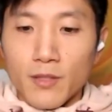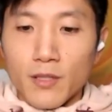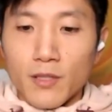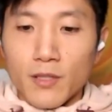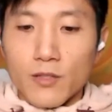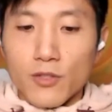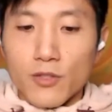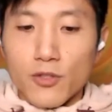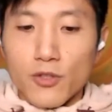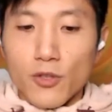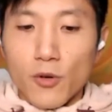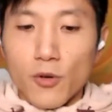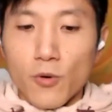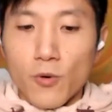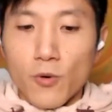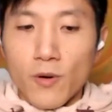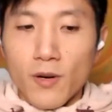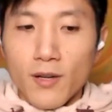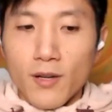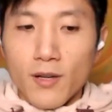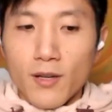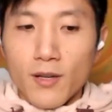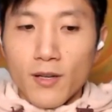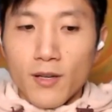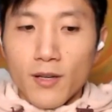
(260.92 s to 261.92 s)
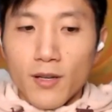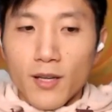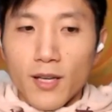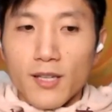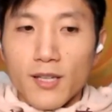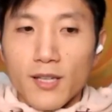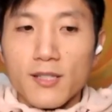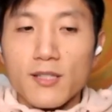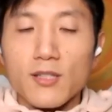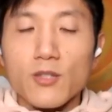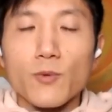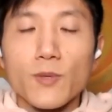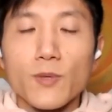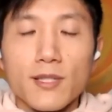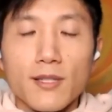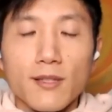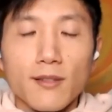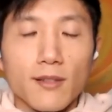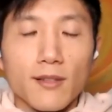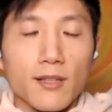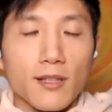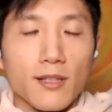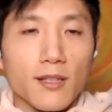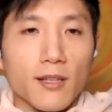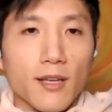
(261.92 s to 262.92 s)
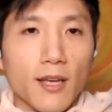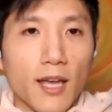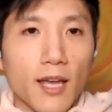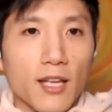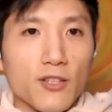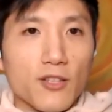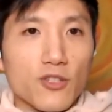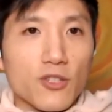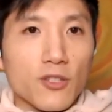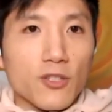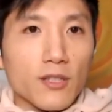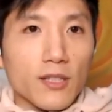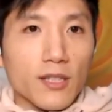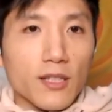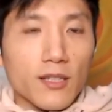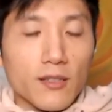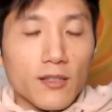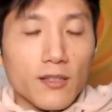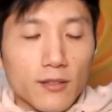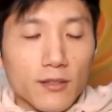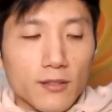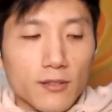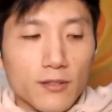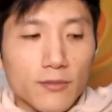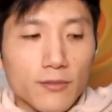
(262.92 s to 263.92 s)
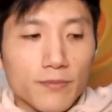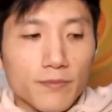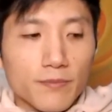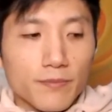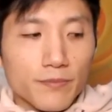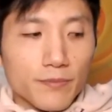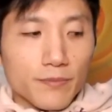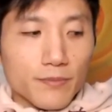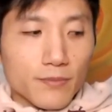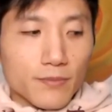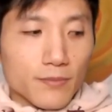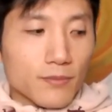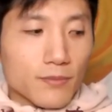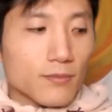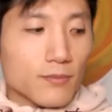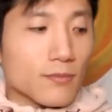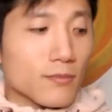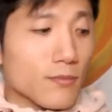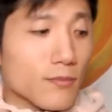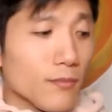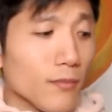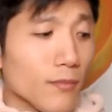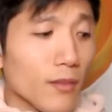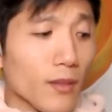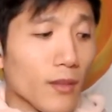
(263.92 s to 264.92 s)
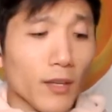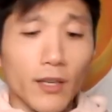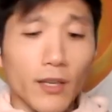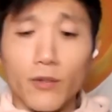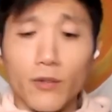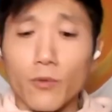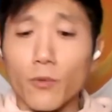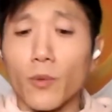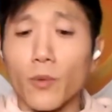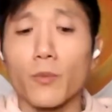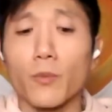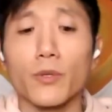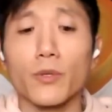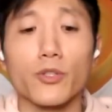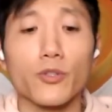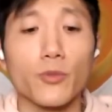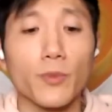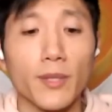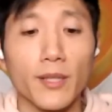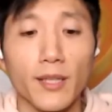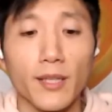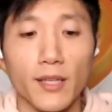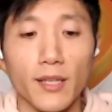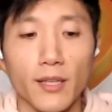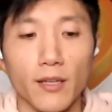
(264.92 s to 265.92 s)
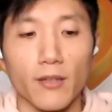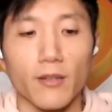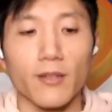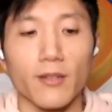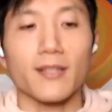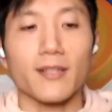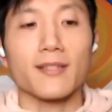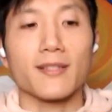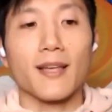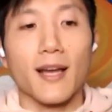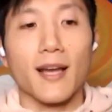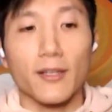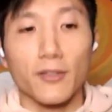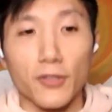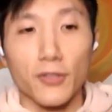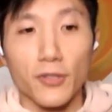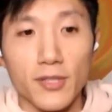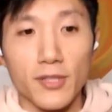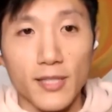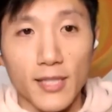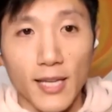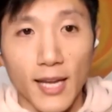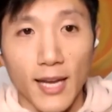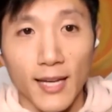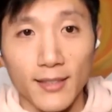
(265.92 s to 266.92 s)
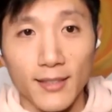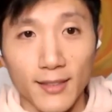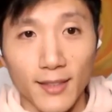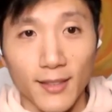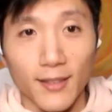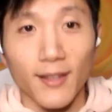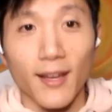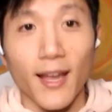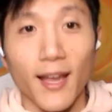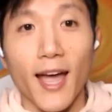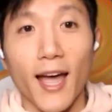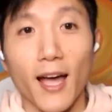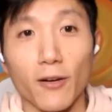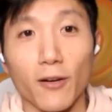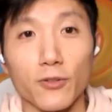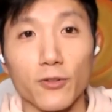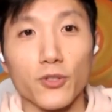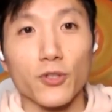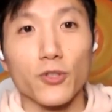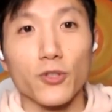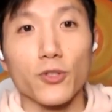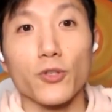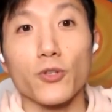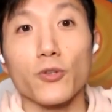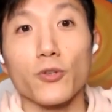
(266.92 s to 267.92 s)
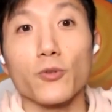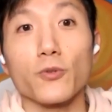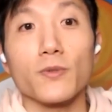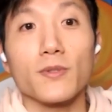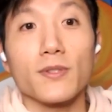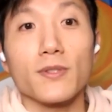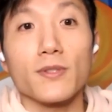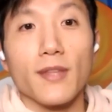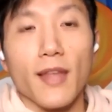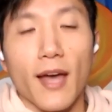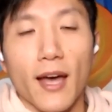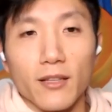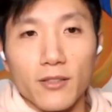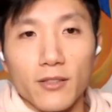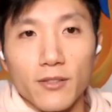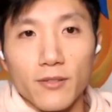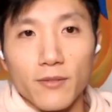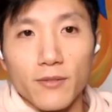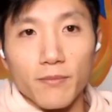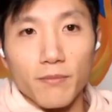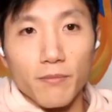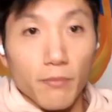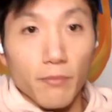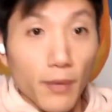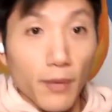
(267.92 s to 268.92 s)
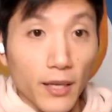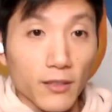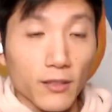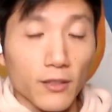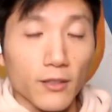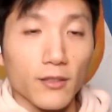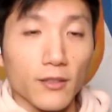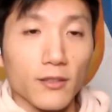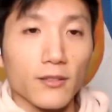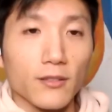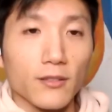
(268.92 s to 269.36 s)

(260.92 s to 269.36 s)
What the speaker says: So exquisitely engineered. And what we're doing here is understanding how to use that better.